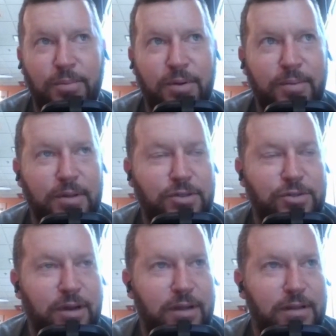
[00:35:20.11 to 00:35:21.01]
a bit about the
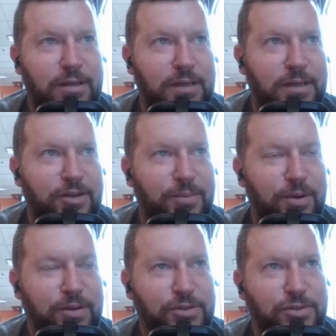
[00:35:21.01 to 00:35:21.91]
trail and hearing
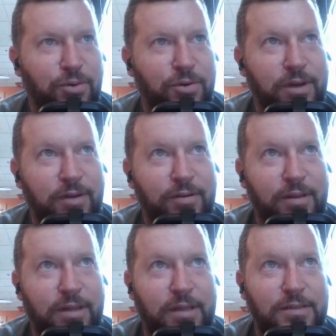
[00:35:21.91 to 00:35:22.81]
about your story and
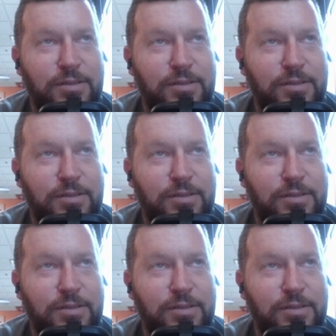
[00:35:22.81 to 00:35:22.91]
everything.